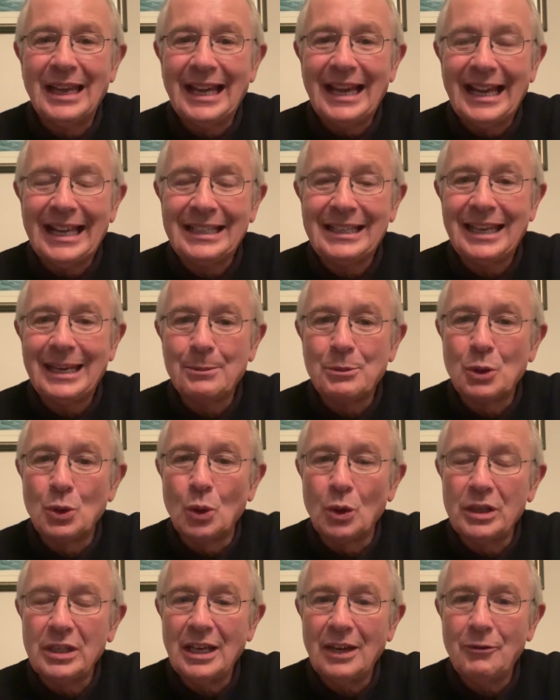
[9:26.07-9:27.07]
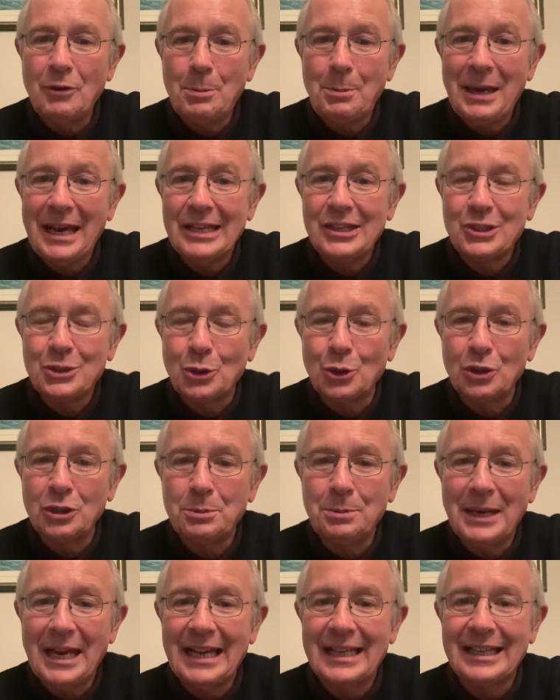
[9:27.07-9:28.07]
and kept going, gave a pass, took it
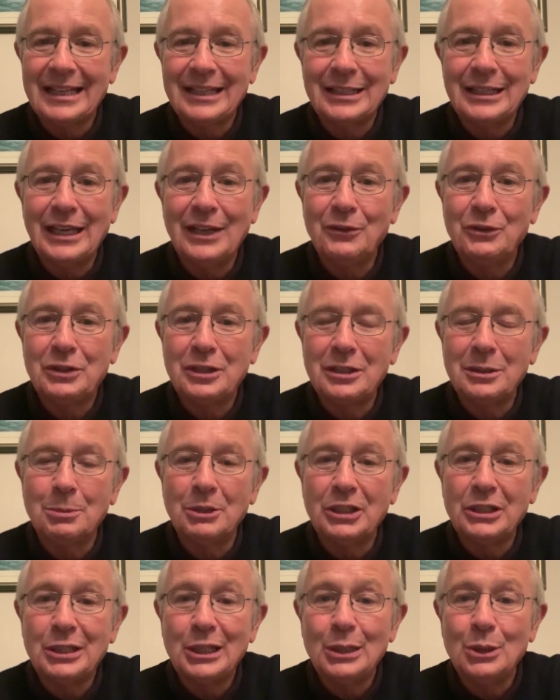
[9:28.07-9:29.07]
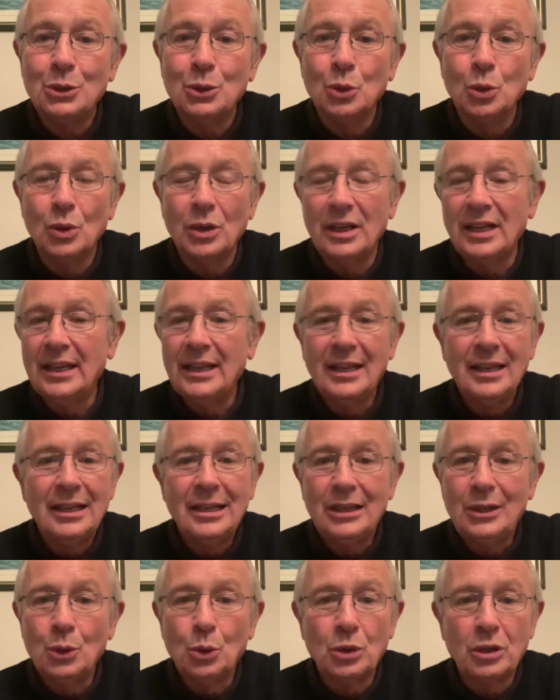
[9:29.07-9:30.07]
back, and gave it to the mighty Luke.
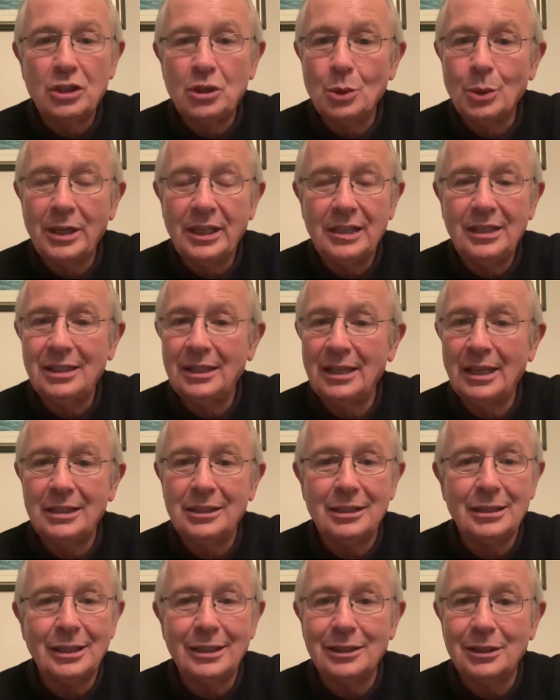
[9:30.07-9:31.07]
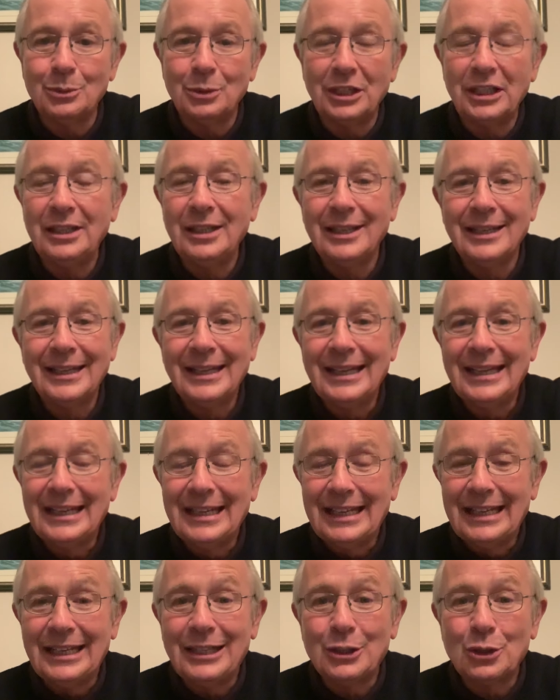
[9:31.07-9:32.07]
Luke can do anything any day of the week.
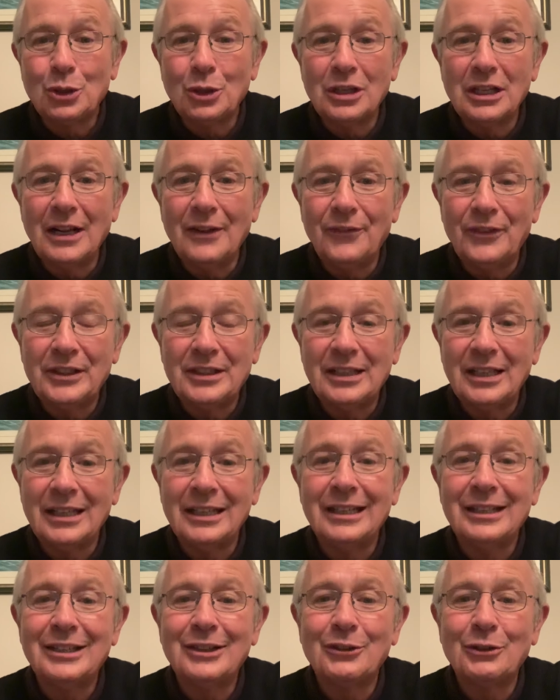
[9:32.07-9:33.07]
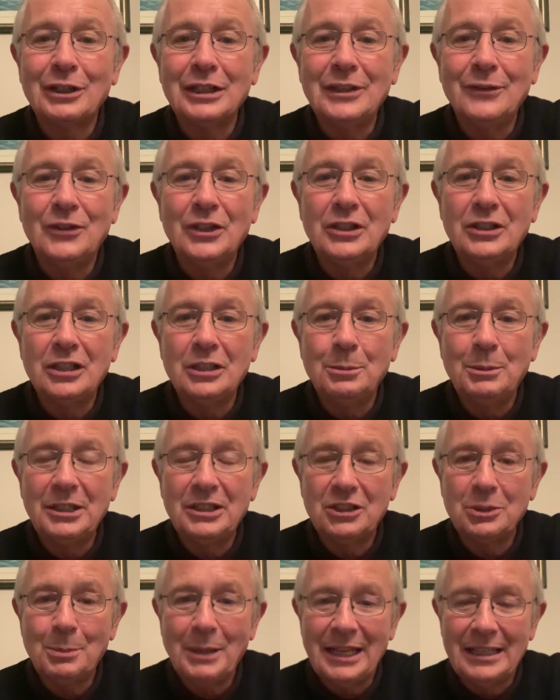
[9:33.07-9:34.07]
He'd have cut off it, and it arrived into the
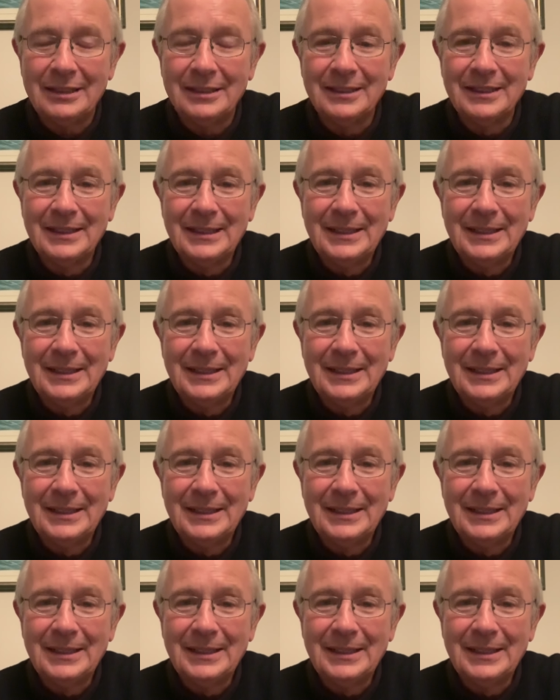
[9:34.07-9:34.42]
biggest man